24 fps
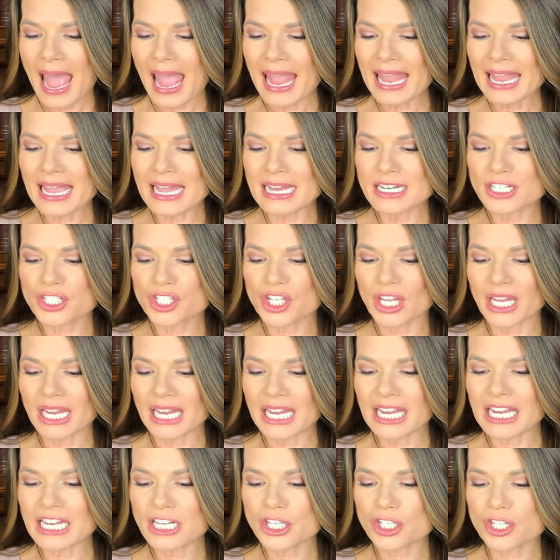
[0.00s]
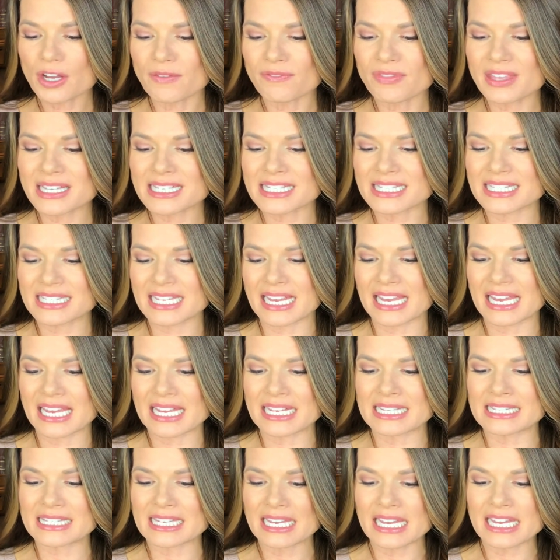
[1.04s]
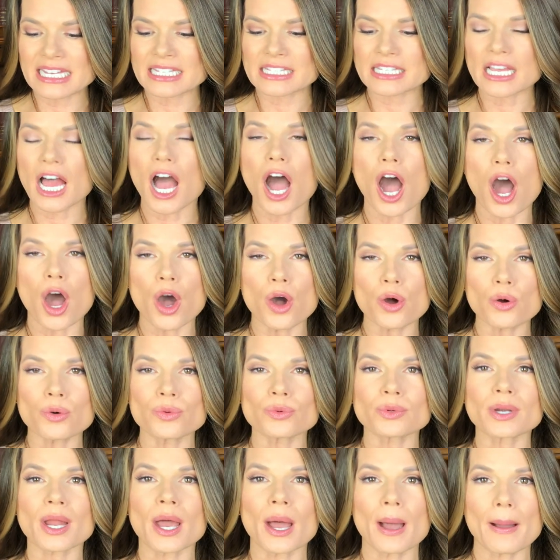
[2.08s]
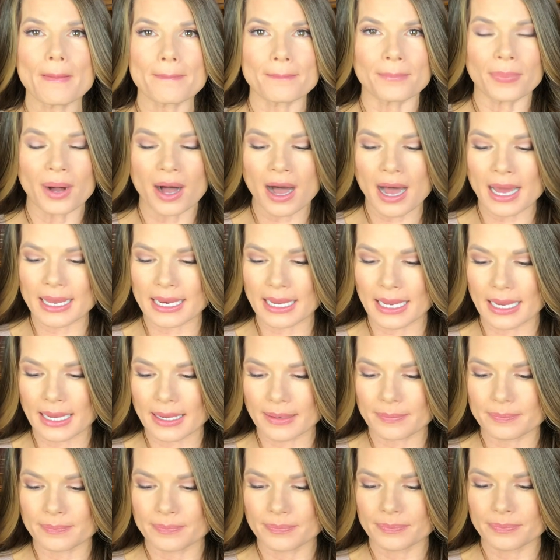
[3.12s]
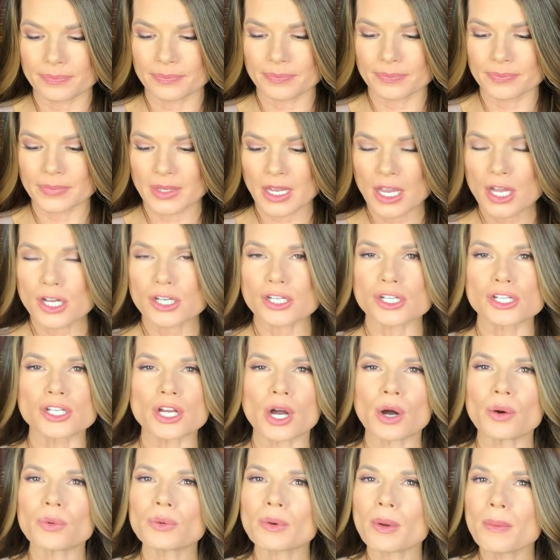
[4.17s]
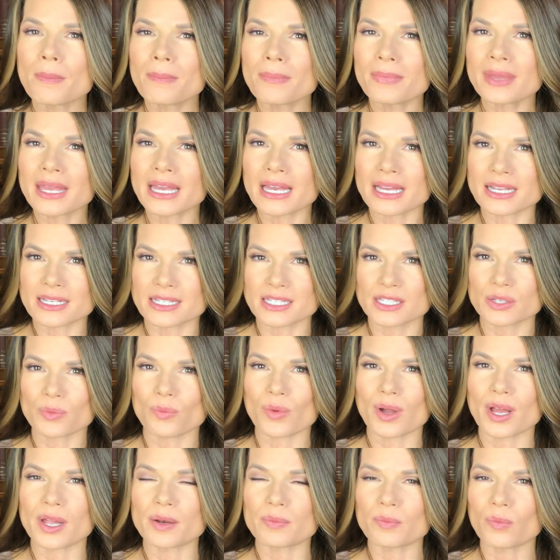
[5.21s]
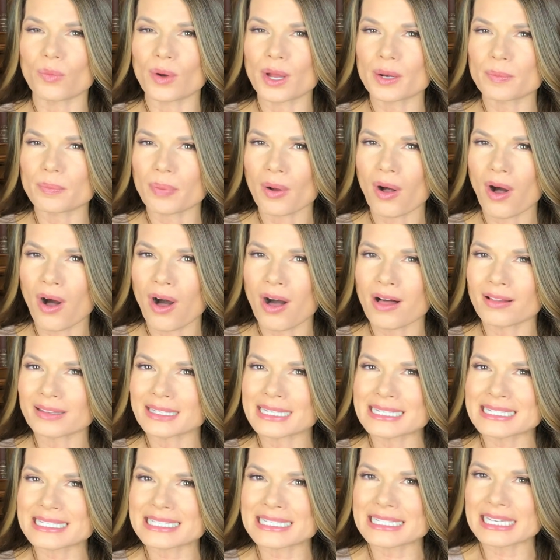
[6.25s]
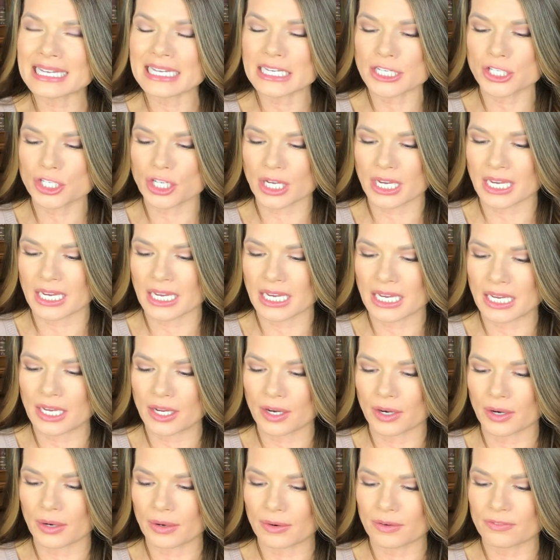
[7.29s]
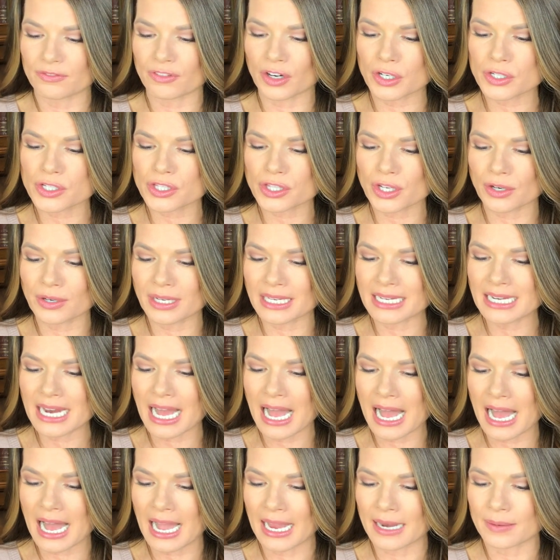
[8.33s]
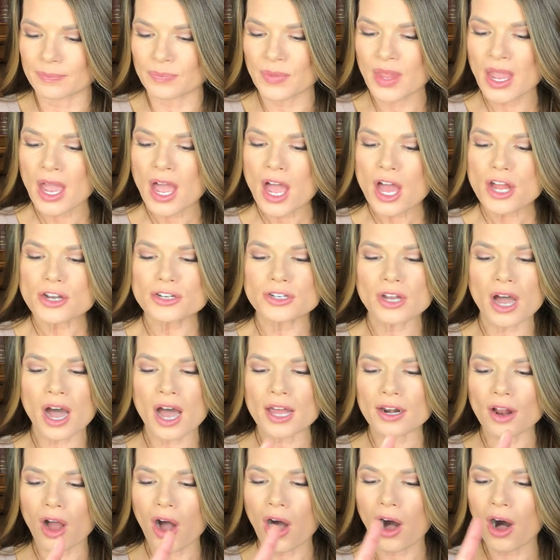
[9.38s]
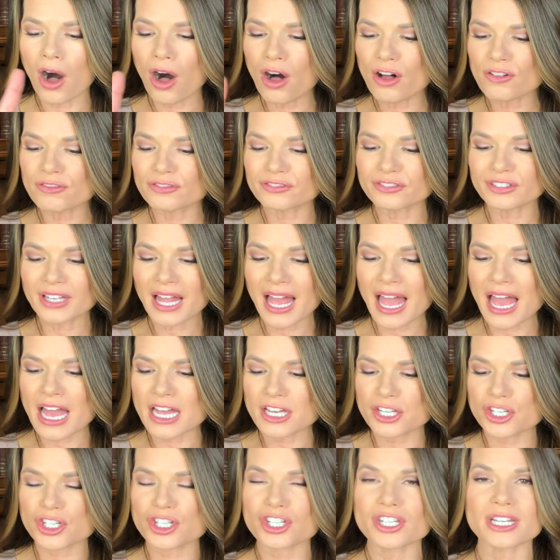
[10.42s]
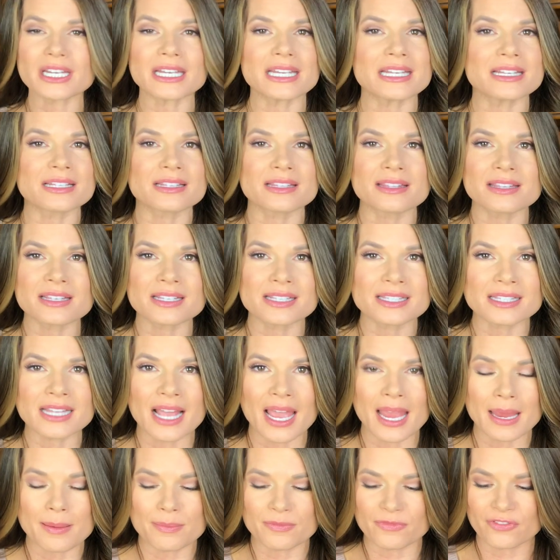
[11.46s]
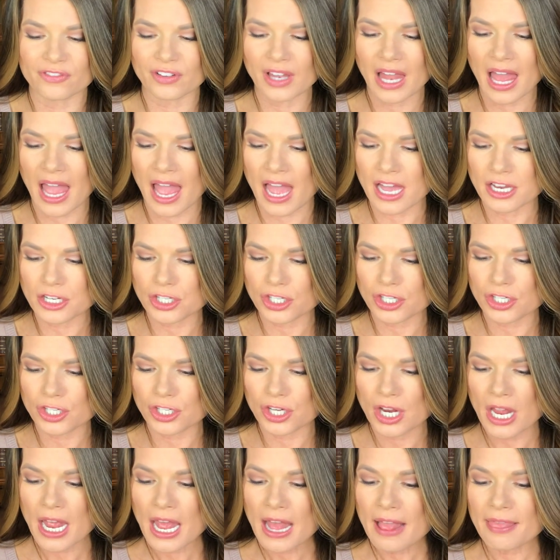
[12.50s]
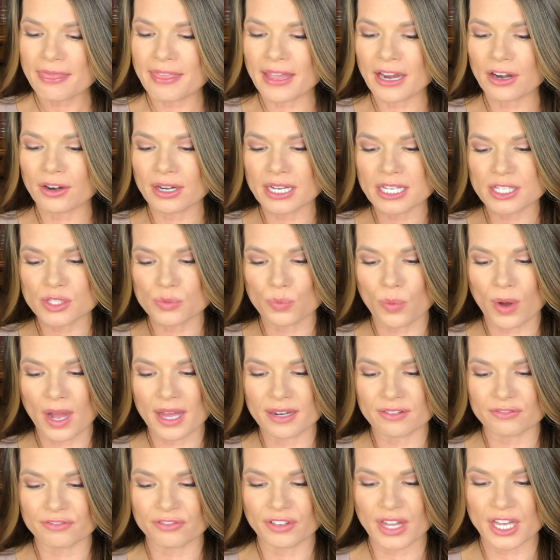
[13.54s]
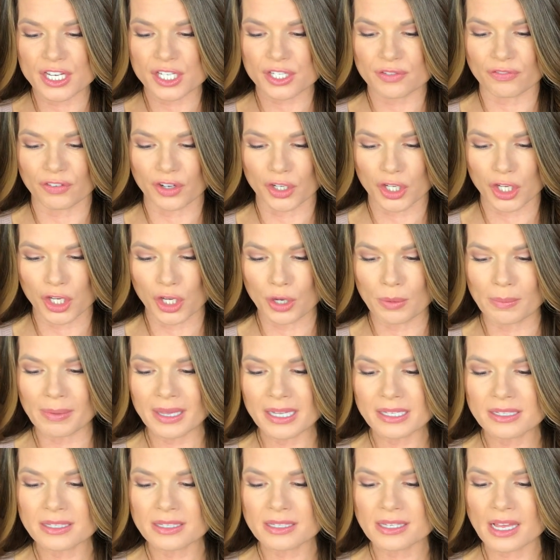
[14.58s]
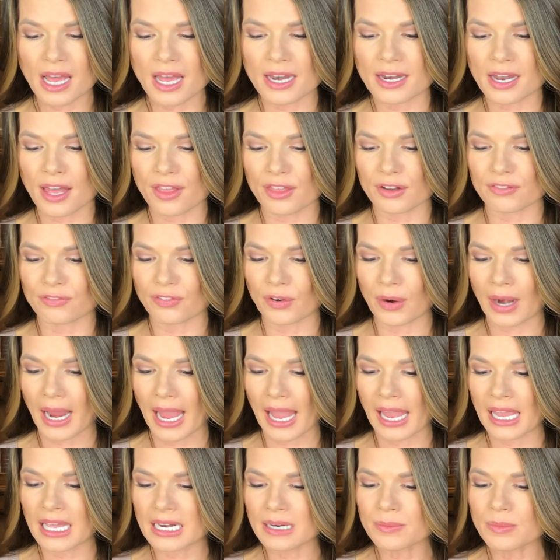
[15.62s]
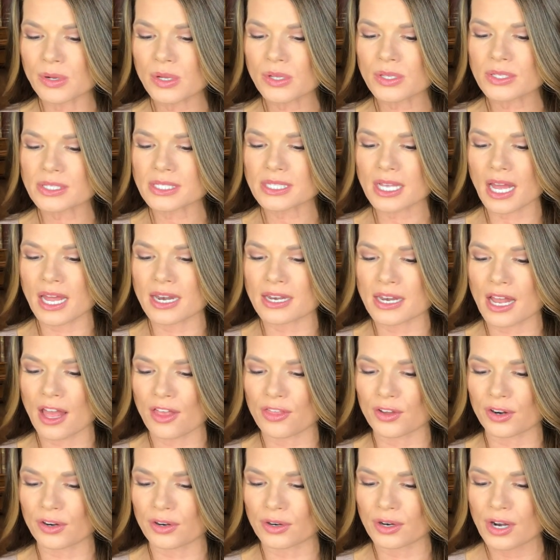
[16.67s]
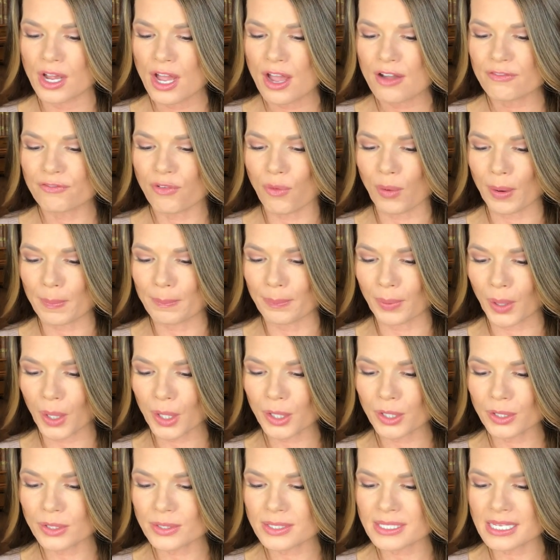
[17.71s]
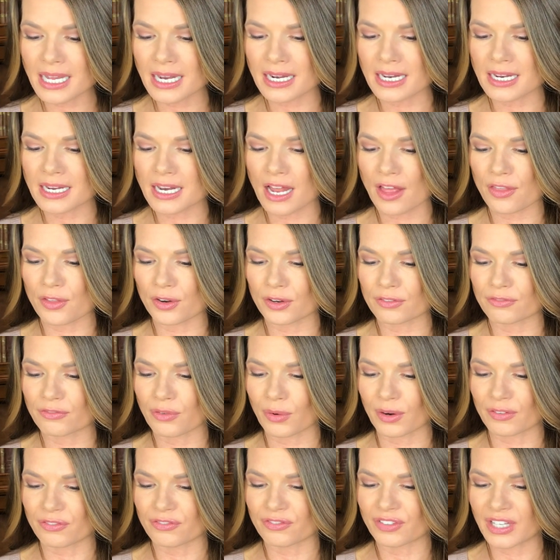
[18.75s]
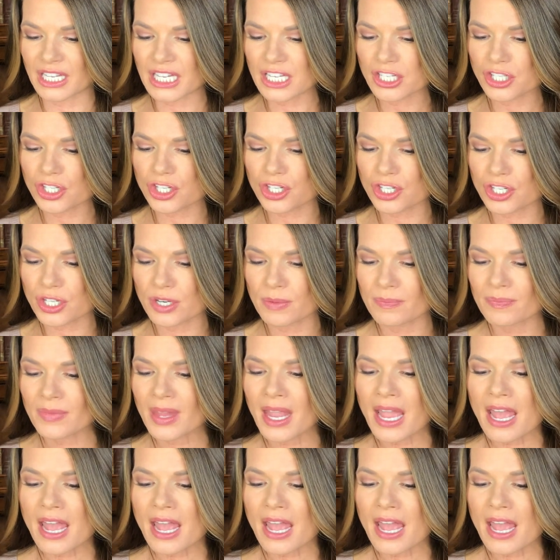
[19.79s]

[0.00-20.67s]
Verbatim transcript: And to each of the seeds, its own body. Don't miss what Paul is teaching here. Verse 39, not all flesh is the same flesh. There is one flesh for humans, another for animals, another for birds, and another for fish.